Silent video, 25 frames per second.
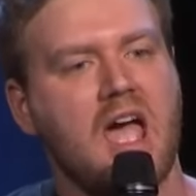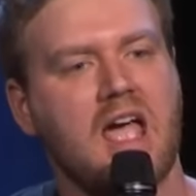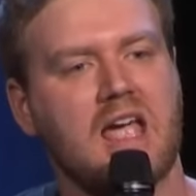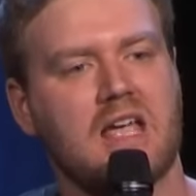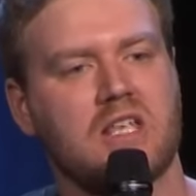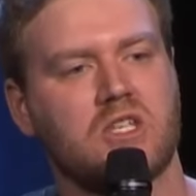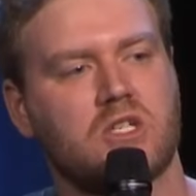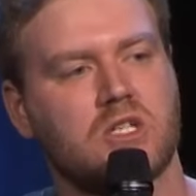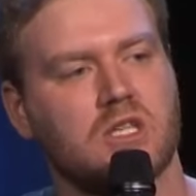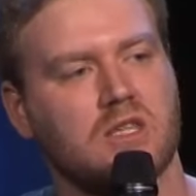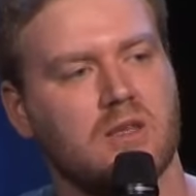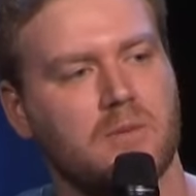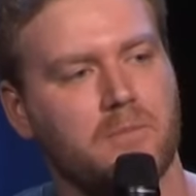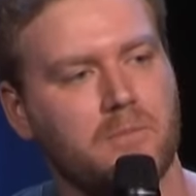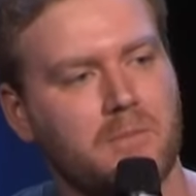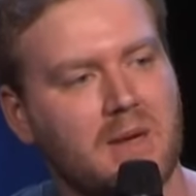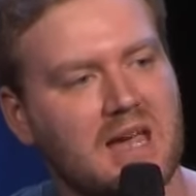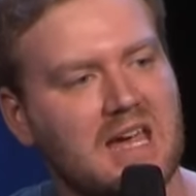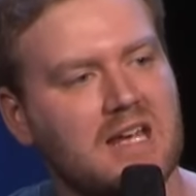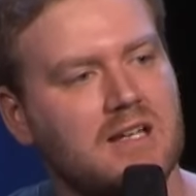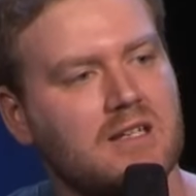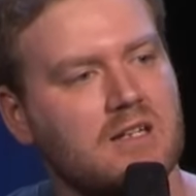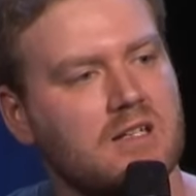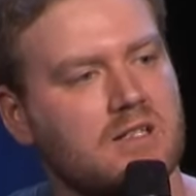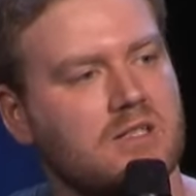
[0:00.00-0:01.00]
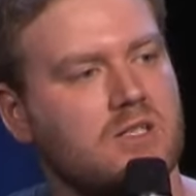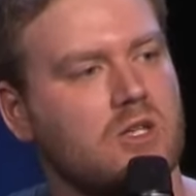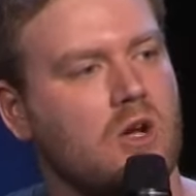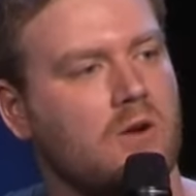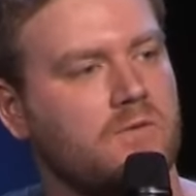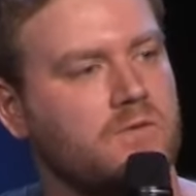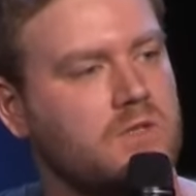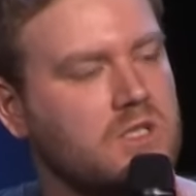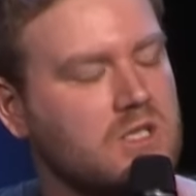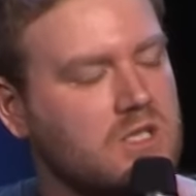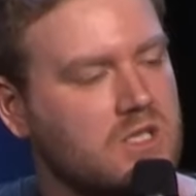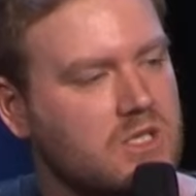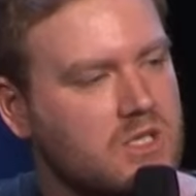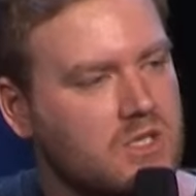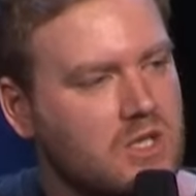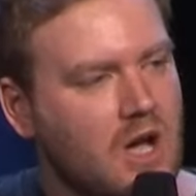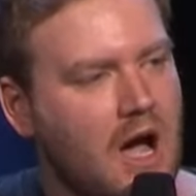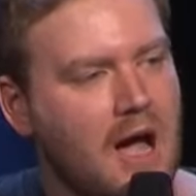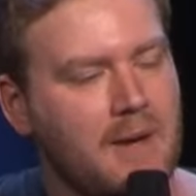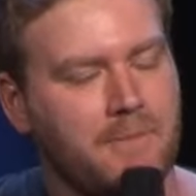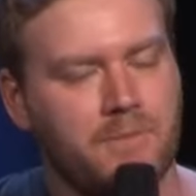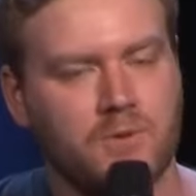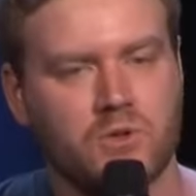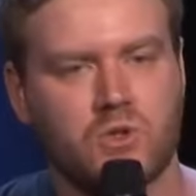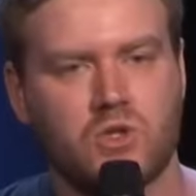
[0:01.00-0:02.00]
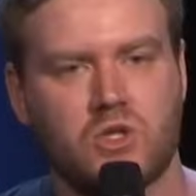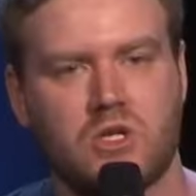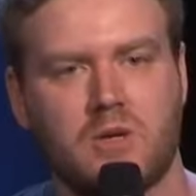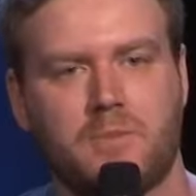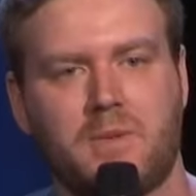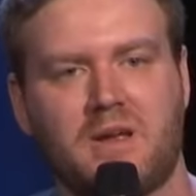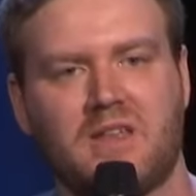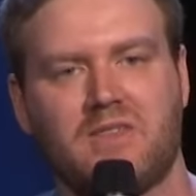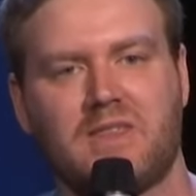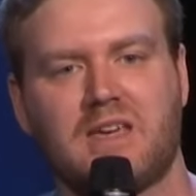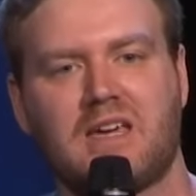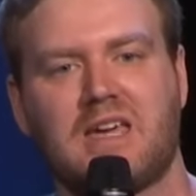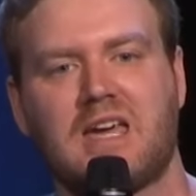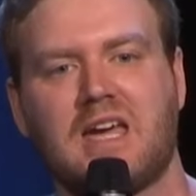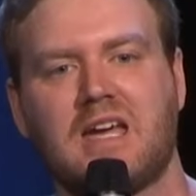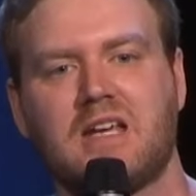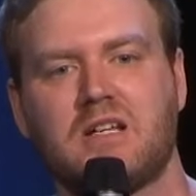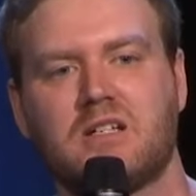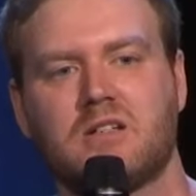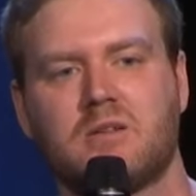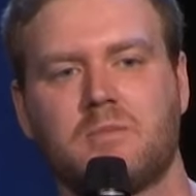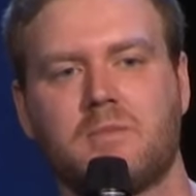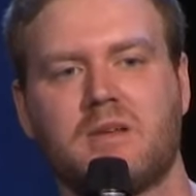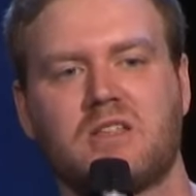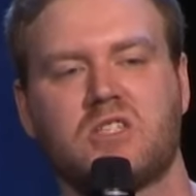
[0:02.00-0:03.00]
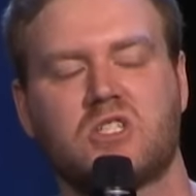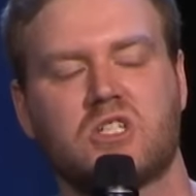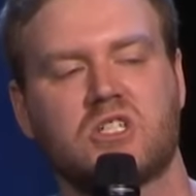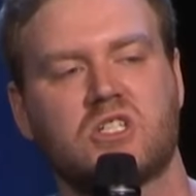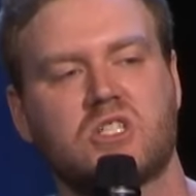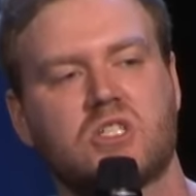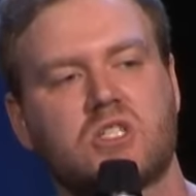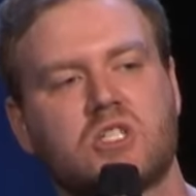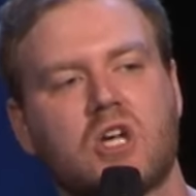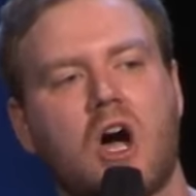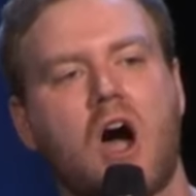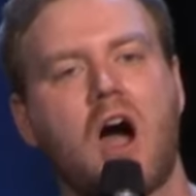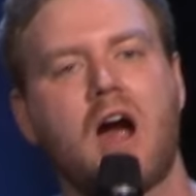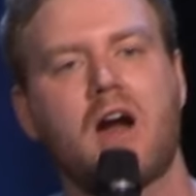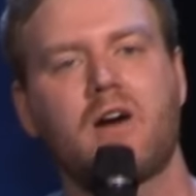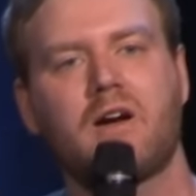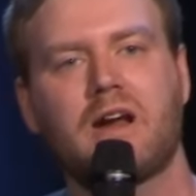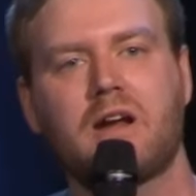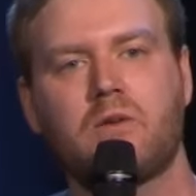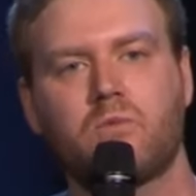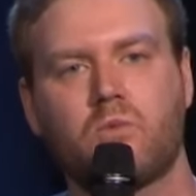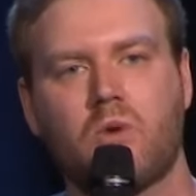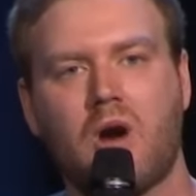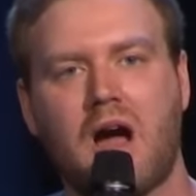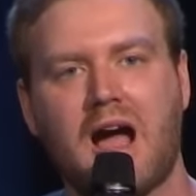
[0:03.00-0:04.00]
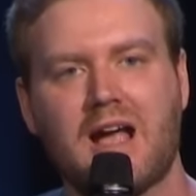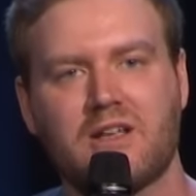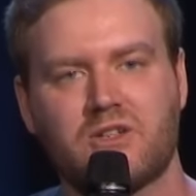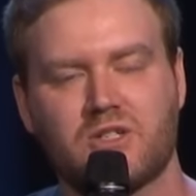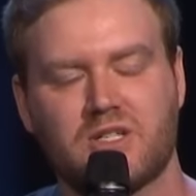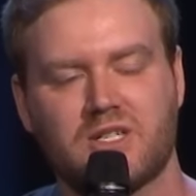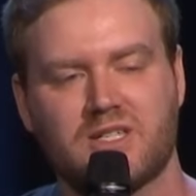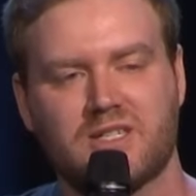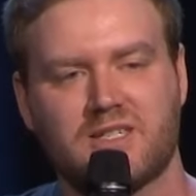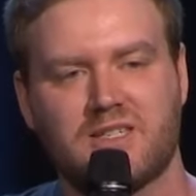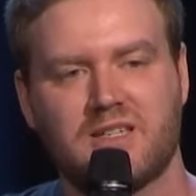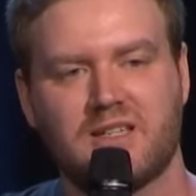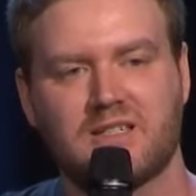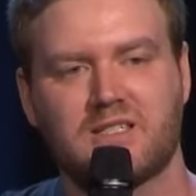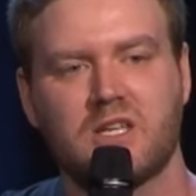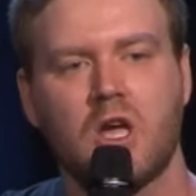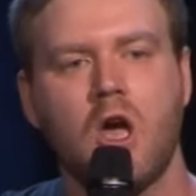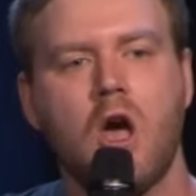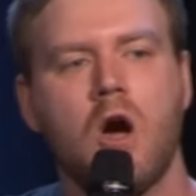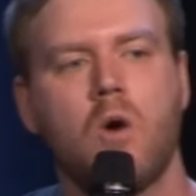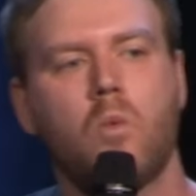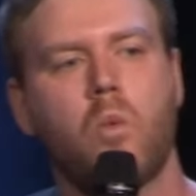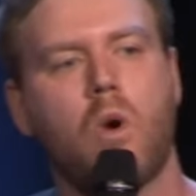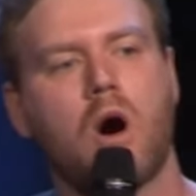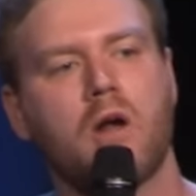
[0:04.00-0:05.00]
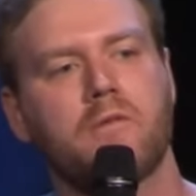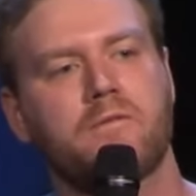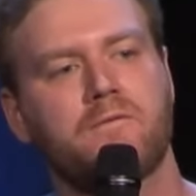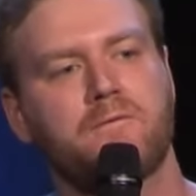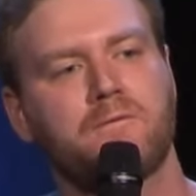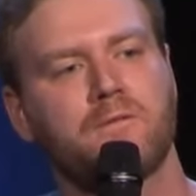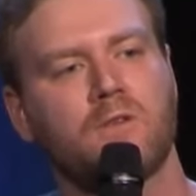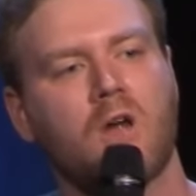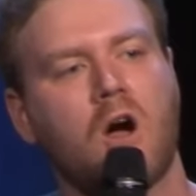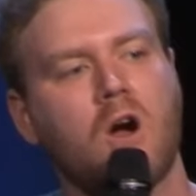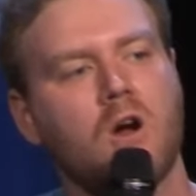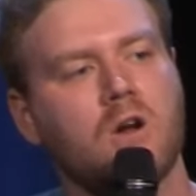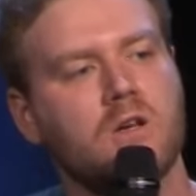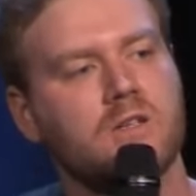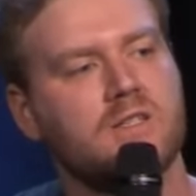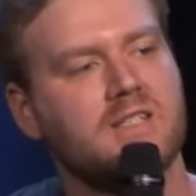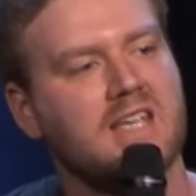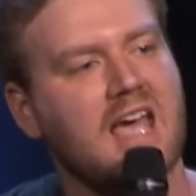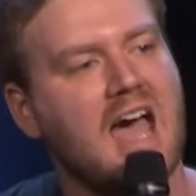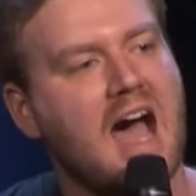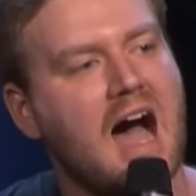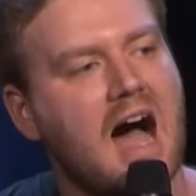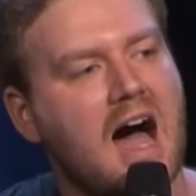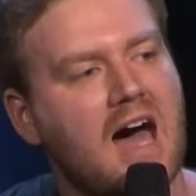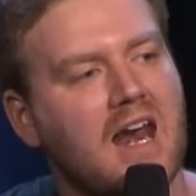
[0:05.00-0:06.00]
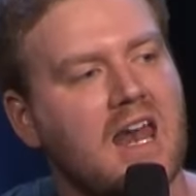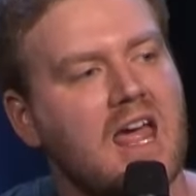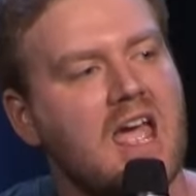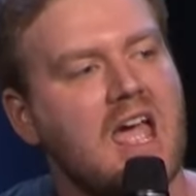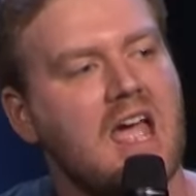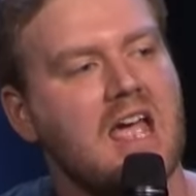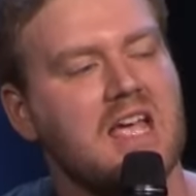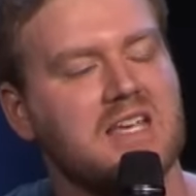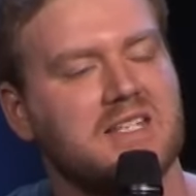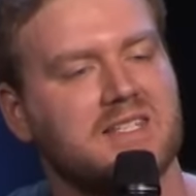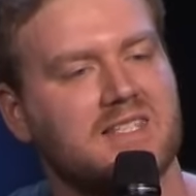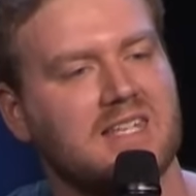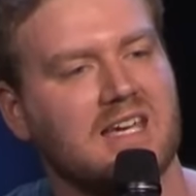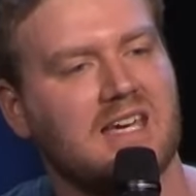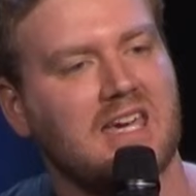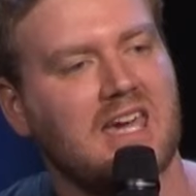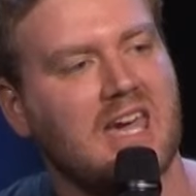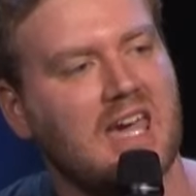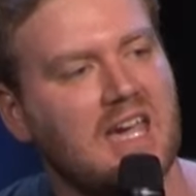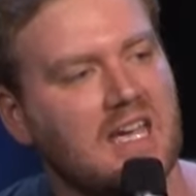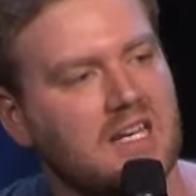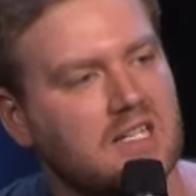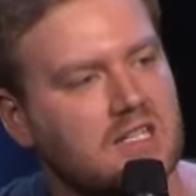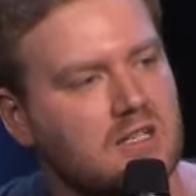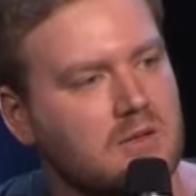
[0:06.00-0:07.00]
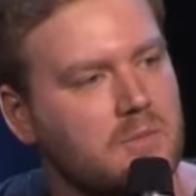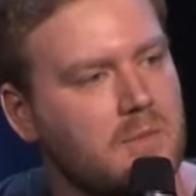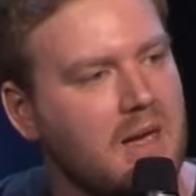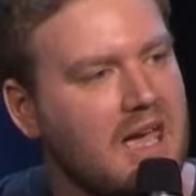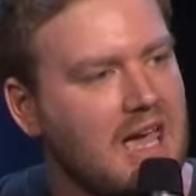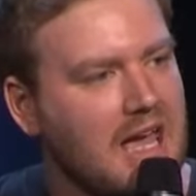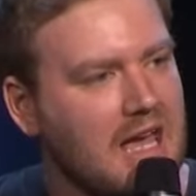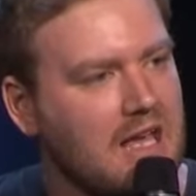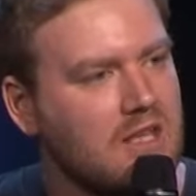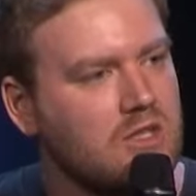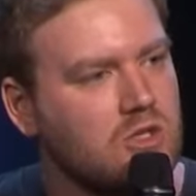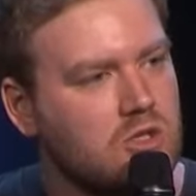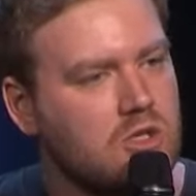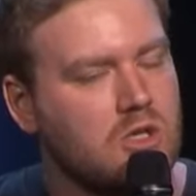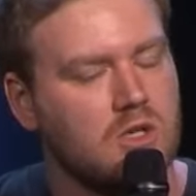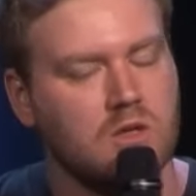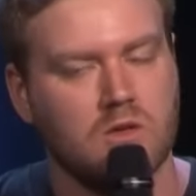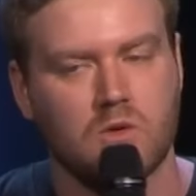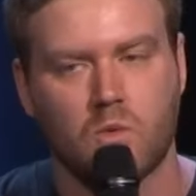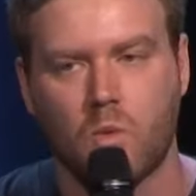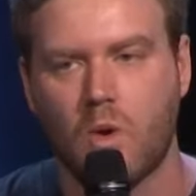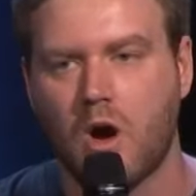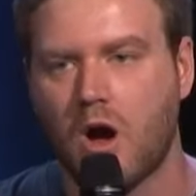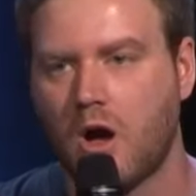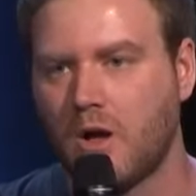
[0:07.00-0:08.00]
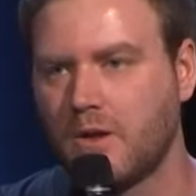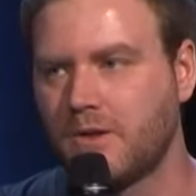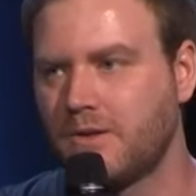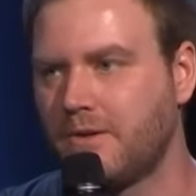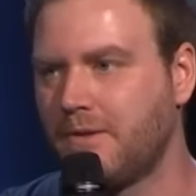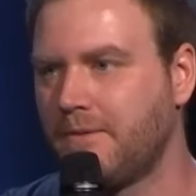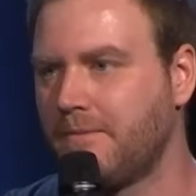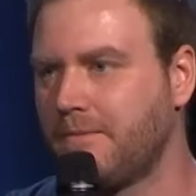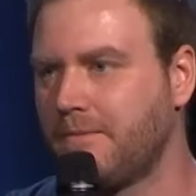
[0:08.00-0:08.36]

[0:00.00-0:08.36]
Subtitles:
into the meekness of discipleship in the kingdom, desiring righteousness, what flows out is the kingdom into the world.